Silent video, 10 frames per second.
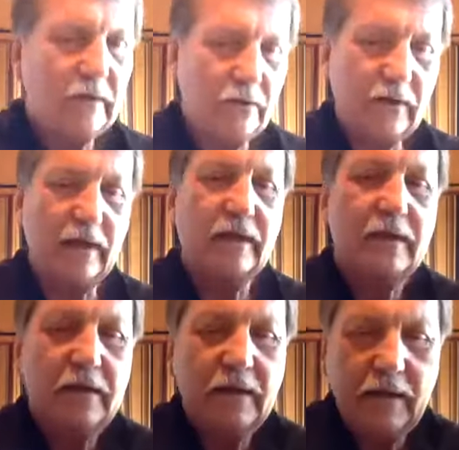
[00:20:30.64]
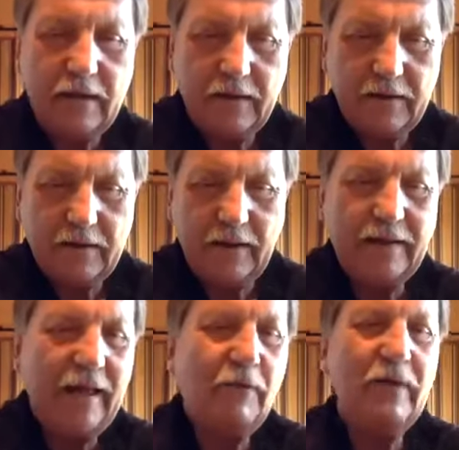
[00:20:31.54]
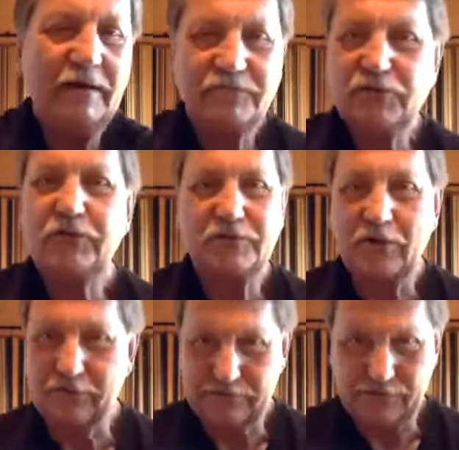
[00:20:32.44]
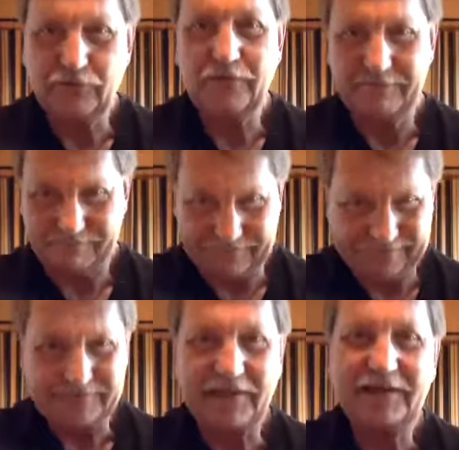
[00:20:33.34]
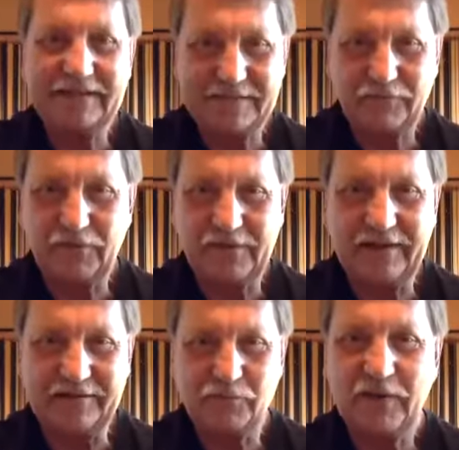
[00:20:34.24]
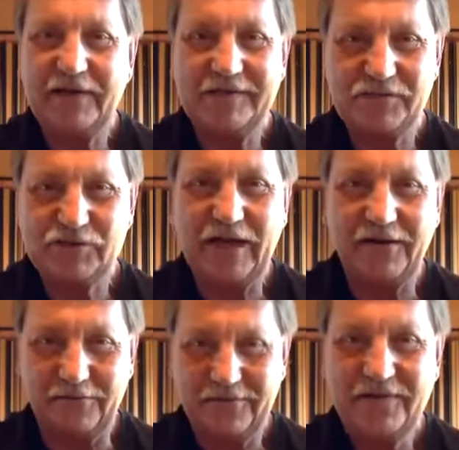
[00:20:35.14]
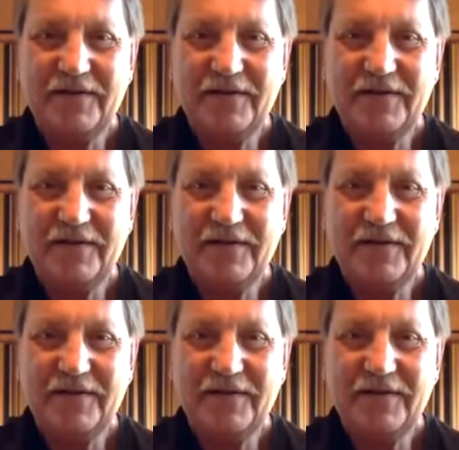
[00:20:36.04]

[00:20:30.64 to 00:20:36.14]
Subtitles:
Okay, and now we have two guitars doing slightly different things, one in each channel.